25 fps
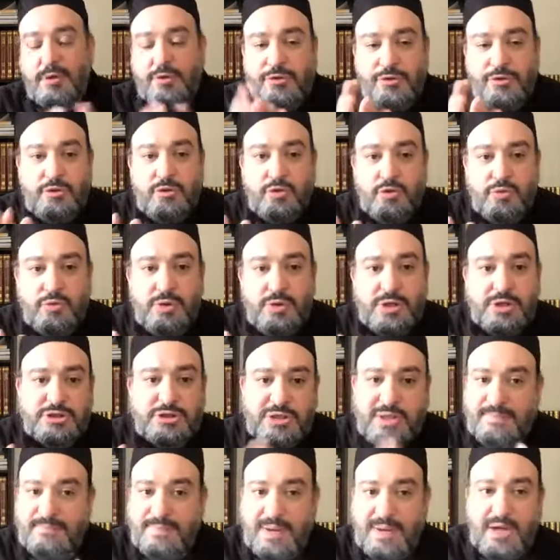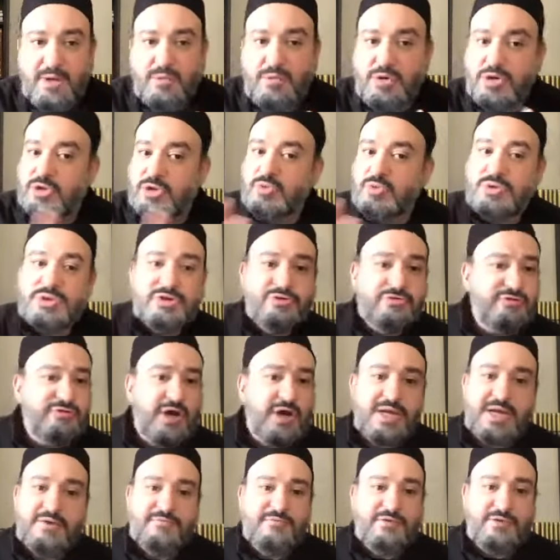through which and by which we
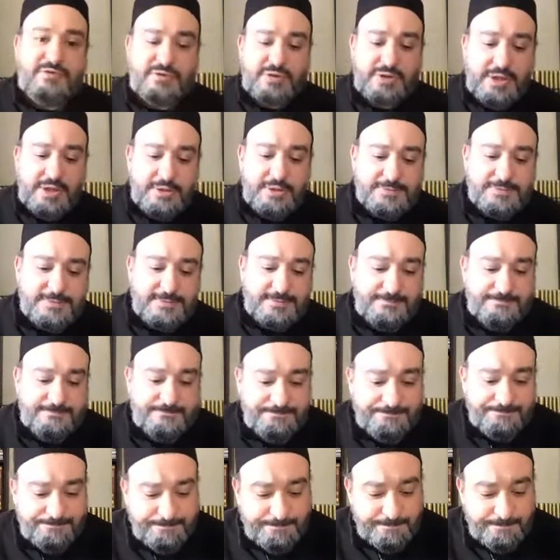define everything else